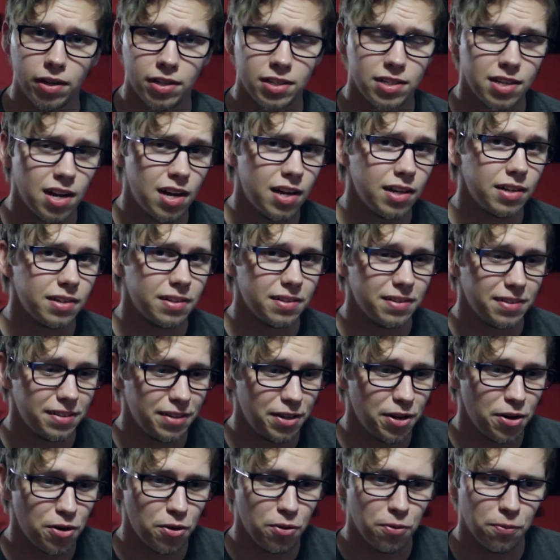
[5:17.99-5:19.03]
It's not,
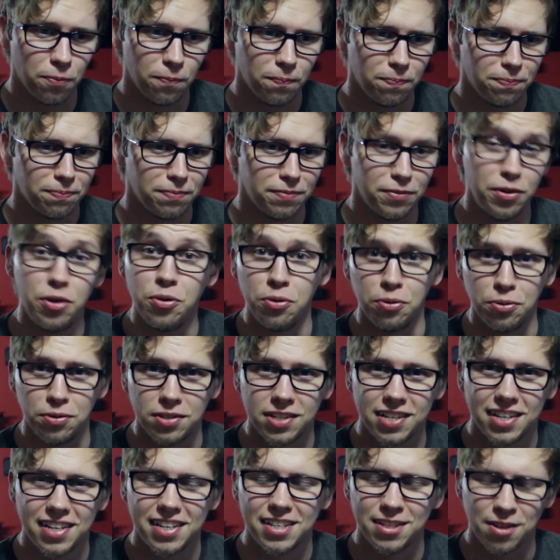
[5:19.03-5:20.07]

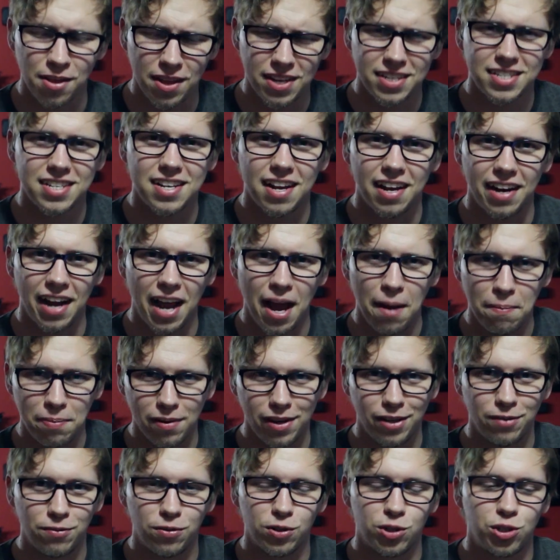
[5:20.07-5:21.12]
news. So that's not
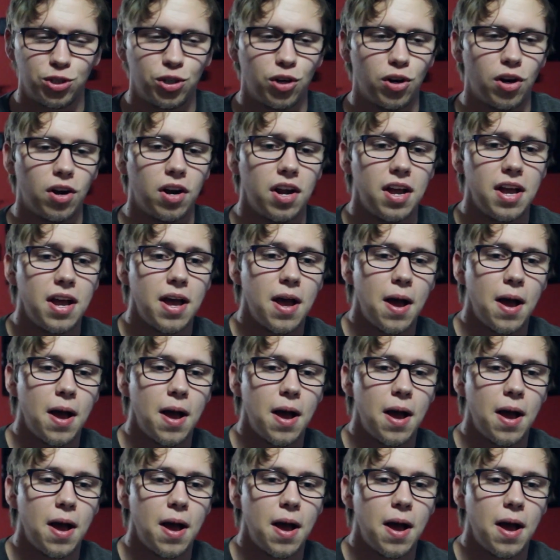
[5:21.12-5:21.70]
happening for sure.